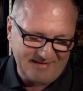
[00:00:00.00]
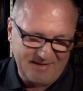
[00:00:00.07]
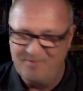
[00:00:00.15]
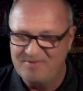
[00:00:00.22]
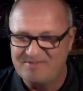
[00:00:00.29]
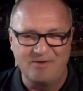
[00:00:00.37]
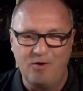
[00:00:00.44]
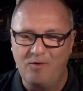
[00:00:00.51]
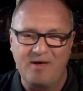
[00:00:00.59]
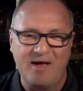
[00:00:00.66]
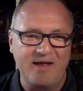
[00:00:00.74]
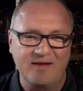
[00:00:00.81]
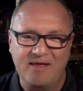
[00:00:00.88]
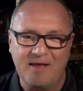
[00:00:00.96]
and it was
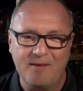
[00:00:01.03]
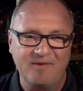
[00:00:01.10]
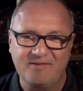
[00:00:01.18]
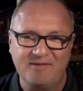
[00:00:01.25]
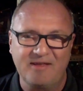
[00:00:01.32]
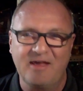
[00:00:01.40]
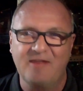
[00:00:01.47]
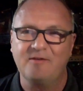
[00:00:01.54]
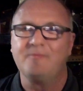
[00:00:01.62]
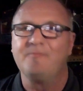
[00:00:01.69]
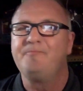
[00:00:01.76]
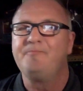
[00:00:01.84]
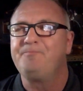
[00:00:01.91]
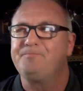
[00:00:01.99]
slow kind of coming
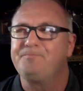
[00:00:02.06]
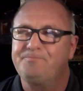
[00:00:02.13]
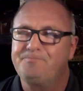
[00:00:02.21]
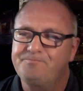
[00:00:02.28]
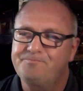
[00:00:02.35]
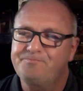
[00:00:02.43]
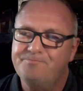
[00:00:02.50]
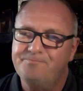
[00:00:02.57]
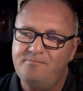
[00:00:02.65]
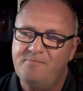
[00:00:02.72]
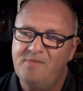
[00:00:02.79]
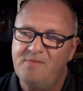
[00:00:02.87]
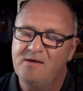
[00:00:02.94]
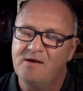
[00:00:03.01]
together.
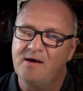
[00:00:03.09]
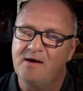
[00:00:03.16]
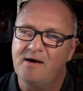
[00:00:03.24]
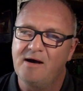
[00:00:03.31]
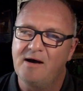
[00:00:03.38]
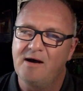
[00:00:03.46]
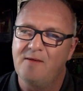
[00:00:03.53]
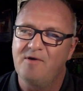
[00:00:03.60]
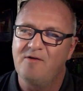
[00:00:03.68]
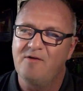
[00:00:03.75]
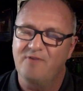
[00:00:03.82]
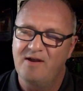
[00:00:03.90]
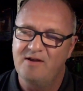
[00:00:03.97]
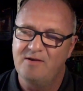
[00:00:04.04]

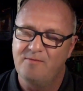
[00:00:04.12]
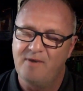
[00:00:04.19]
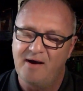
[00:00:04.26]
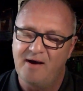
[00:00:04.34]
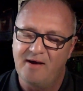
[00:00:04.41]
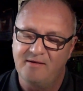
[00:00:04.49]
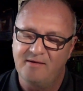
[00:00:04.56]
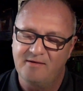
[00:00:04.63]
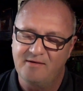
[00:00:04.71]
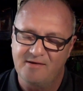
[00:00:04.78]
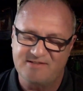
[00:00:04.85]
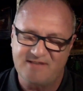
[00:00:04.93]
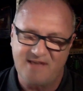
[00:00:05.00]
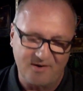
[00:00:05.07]
A friend of mine,
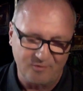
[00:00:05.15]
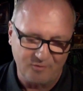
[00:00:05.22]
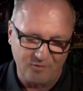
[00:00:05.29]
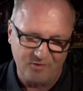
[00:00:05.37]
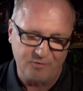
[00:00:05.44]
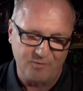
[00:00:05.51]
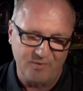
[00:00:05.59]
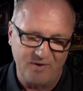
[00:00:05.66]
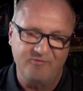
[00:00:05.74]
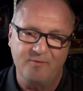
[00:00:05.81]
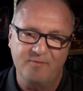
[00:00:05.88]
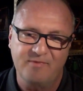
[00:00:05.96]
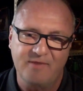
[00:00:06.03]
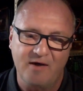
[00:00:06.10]
Zach Northway
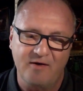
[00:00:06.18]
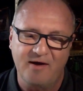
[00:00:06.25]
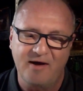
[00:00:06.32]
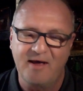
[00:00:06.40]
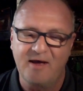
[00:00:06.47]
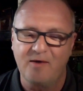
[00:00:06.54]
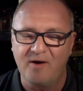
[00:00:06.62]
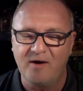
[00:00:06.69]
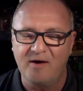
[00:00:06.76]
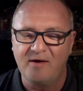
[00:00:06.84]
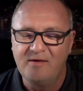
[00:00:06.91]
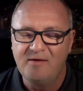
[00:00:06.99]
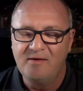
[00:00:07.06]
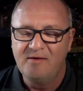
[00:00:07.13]
from down in
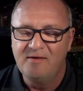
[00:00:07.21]
Iowa,